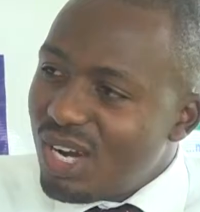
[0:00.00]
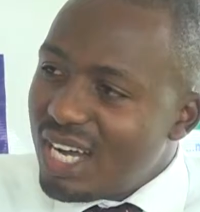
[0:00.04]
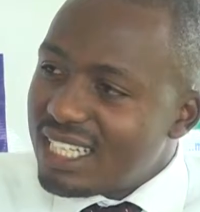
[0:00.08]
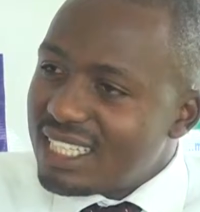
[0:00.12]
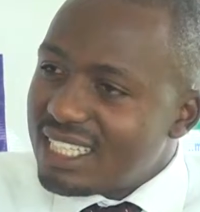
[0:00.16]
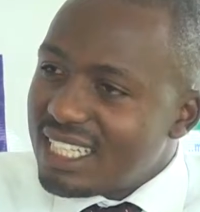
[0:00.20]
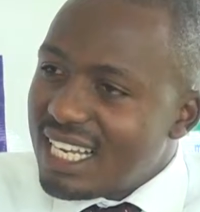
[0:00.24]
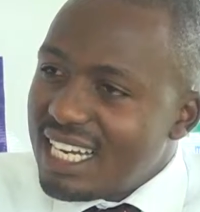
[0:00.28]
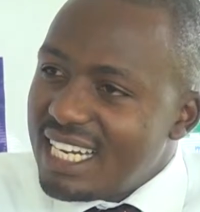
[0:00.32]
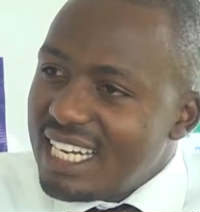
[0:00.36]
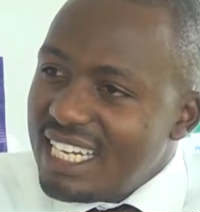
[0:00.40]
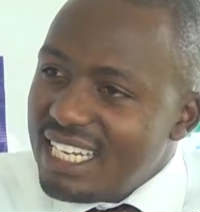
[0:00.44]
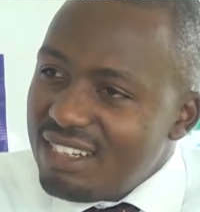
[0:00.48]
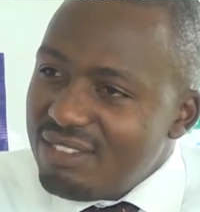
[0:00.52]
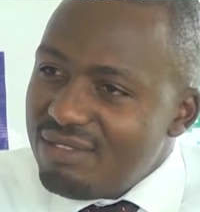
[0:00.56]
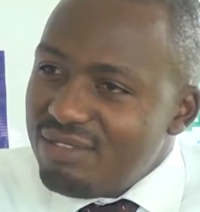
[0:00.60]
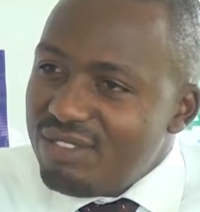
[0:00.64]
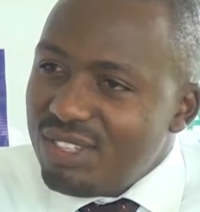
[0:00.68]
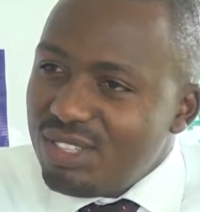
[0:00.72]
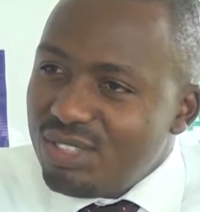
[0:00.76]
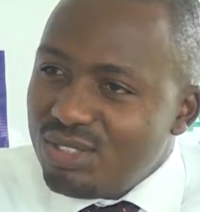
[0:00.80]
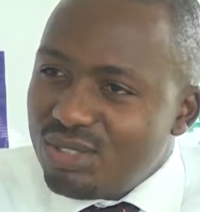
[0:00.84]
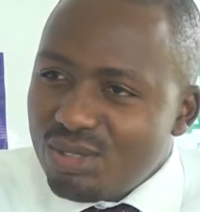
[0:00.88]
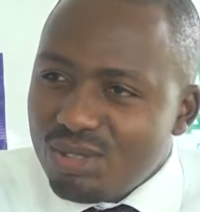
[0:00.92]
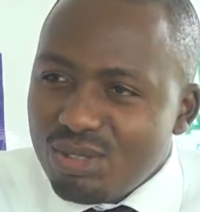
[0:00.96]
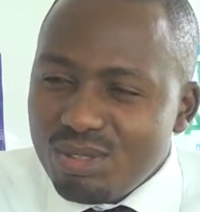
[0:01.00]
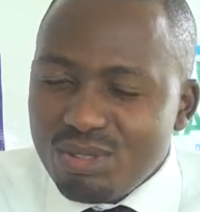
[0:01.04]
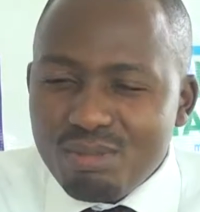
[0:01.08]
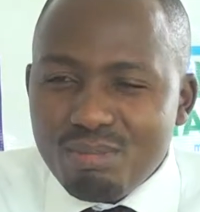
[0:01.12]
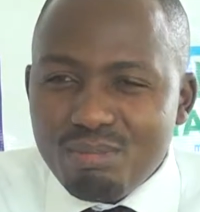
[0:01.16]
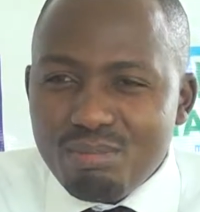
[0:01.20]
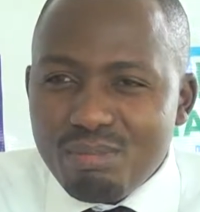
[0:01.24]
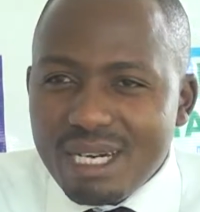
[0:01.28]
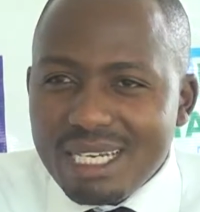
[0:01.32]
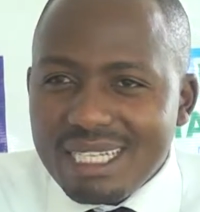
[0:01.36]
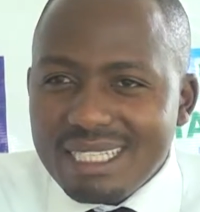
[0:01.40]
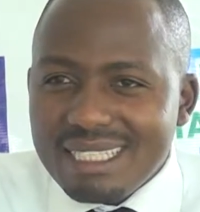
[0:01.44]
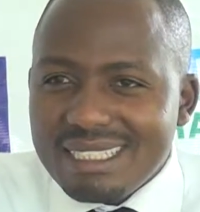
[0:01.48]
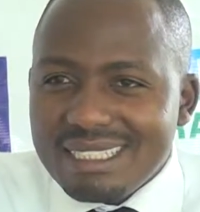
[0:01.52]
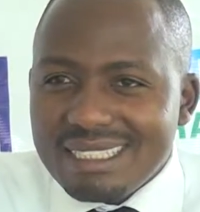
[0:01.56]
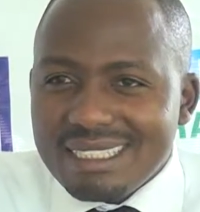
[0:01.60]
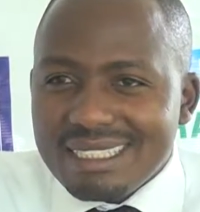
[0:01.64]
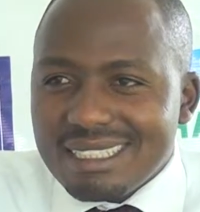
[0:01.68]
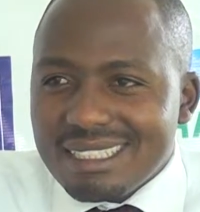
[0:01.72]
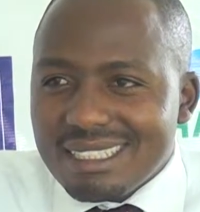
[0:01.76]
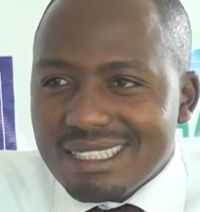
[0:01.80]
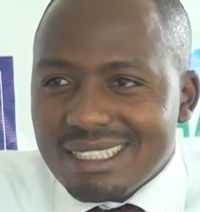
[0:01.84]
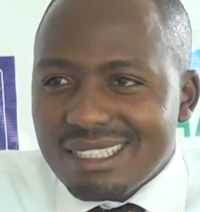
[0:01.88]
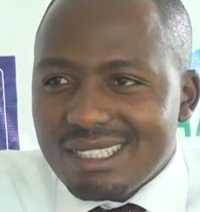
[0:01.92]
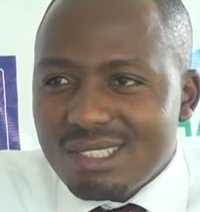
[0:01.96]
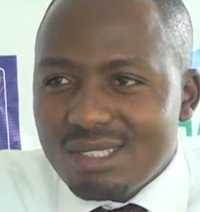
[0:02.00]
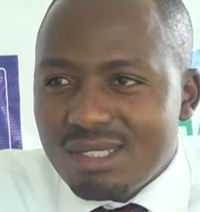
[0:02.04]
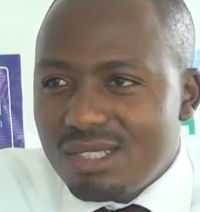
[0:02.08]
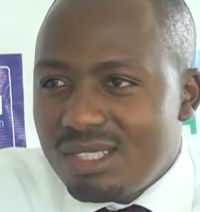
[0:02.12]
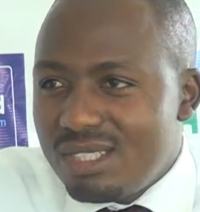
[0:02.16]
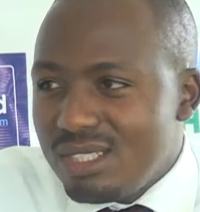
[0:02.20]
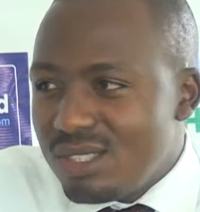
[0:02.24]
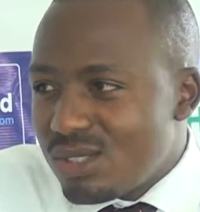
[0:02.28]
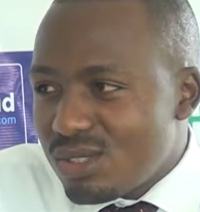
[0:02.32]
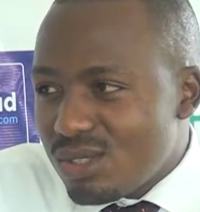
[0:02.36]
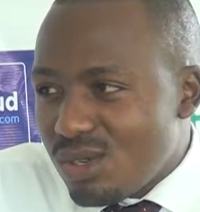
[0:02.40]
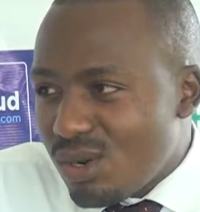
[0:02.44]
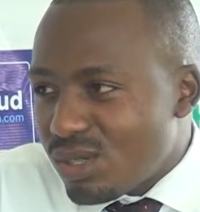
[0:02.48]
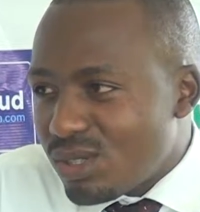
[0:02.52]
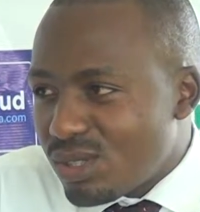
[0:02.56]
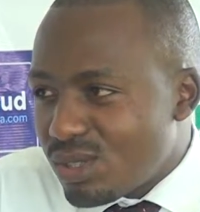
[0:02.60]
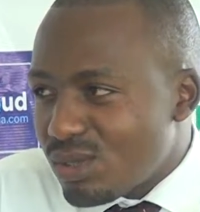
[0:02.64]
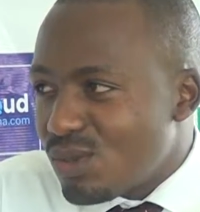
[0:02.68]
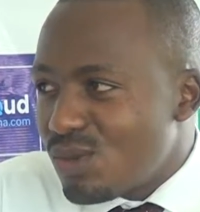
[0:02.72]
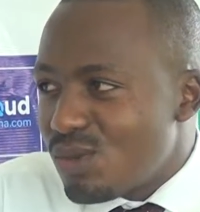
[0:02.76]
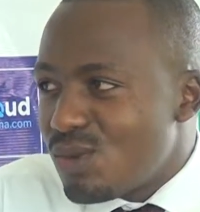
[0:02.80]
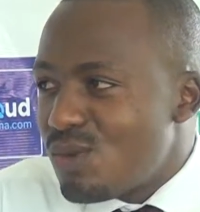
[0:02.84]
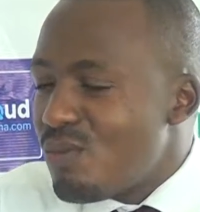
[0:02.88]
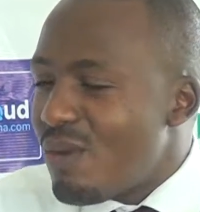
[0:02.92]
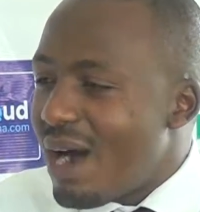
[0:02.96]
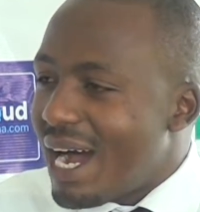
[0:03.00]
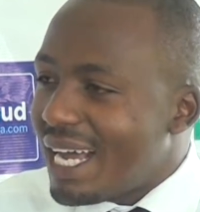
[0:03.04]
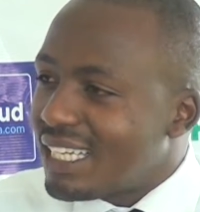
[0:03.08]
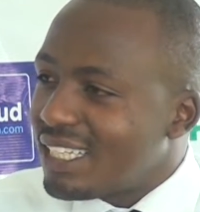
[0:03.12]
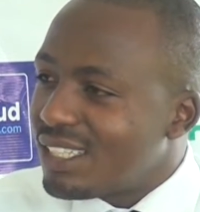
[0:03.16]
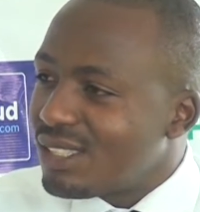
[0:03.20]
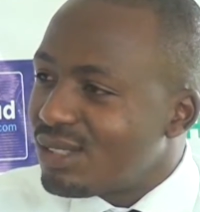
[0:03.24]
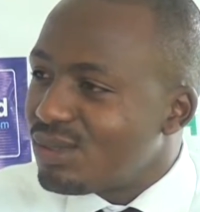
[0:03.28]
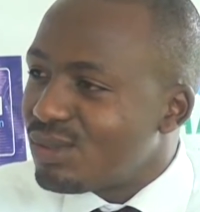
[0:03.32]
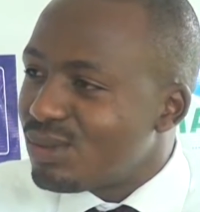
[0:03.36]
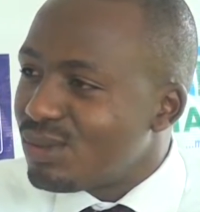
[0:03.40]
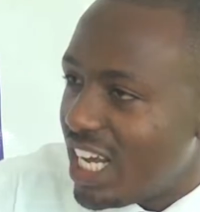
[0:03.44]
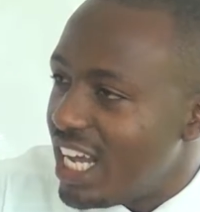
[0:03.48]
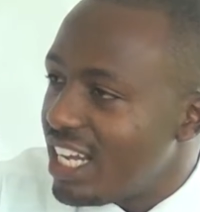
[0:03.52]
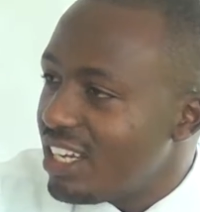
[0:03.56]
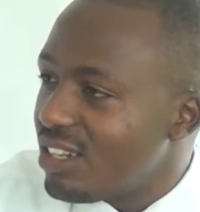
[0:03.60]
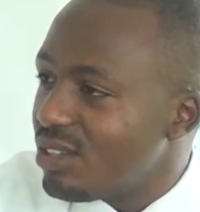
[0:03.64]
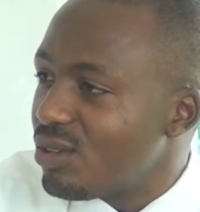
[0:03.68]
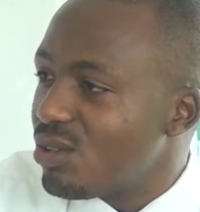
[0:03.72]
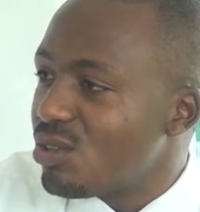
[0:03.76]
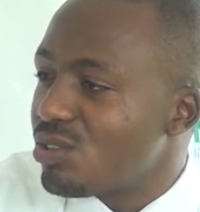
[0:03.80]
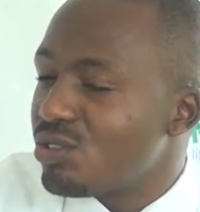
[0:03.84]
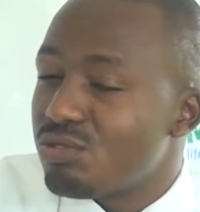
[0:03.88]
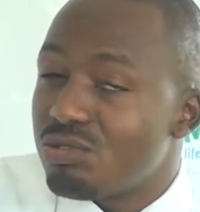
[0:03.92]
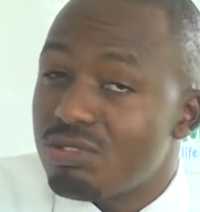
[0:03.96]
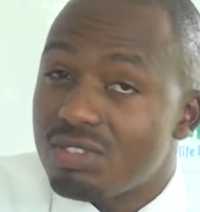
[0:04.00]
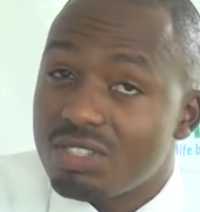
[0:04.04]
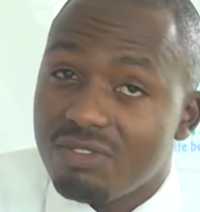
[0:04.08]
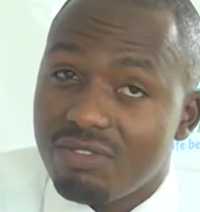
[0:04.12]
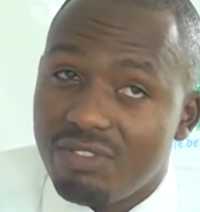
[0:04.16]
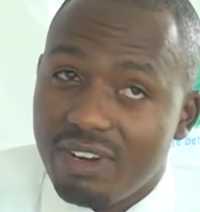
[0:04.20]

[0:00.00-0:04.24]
You as an individual, you might not do much to change those